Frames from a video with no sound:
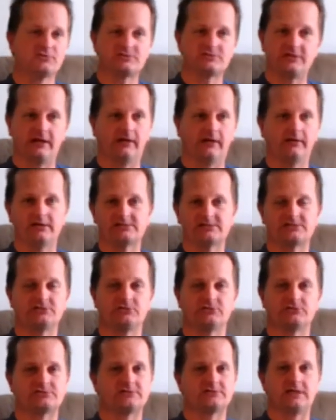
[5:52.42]
areas in
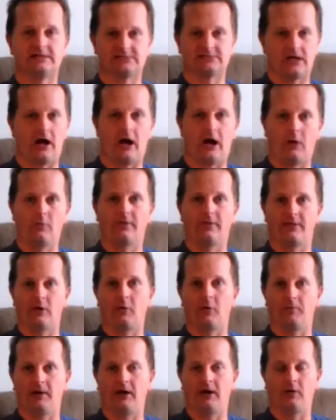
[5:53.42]
those states are
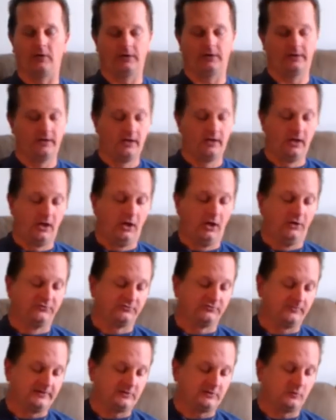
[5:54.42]
without power.
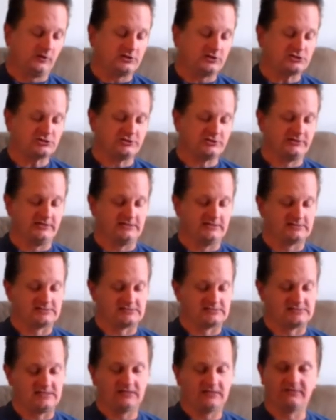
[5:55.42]
So my question is
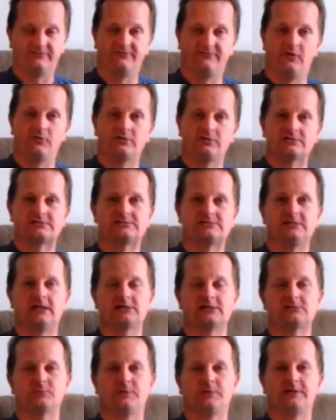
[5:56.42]
that the vote is
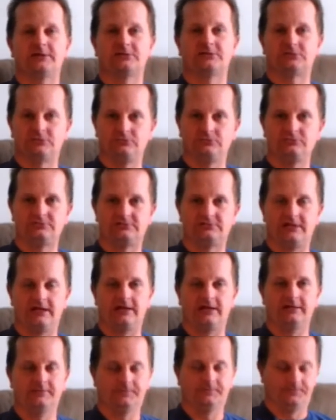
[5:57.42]
next week,
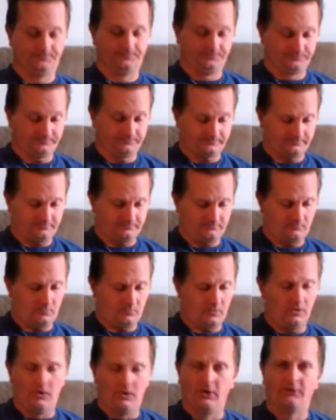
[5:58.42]
Tuesday.
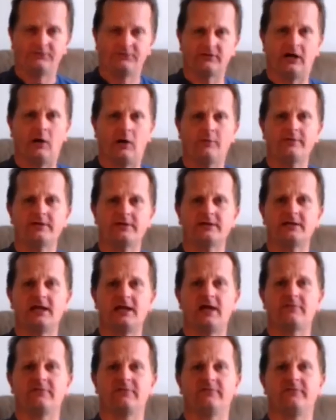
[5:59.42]
So how are they going to
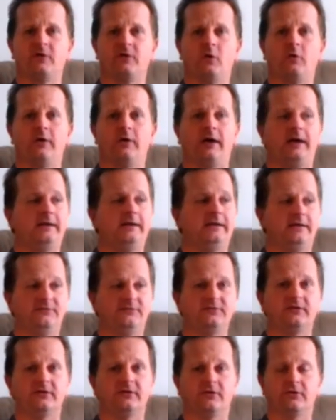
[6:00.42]
have the vote, and
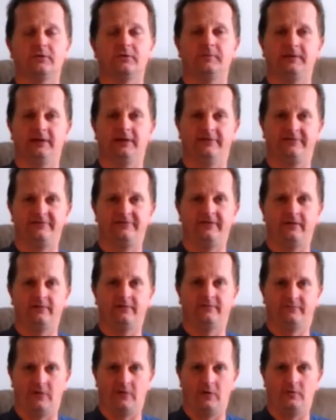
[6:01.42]
is it going to be a
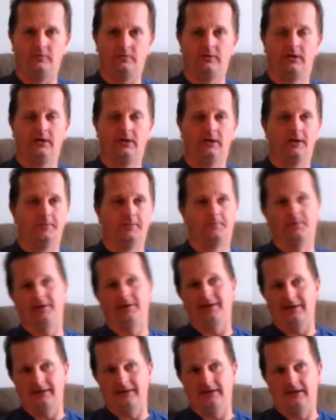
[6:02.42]
fair vote? But
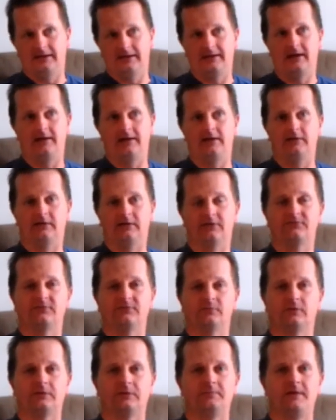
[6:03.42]
it
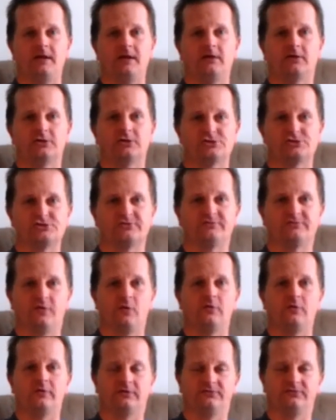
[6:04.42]
doesn't really matter because your
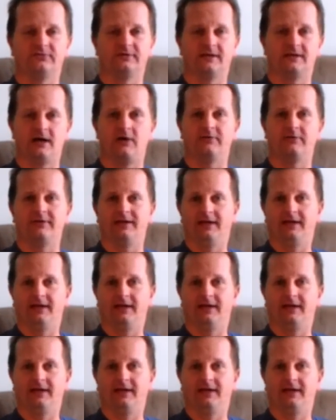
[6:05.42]
vote doesn't count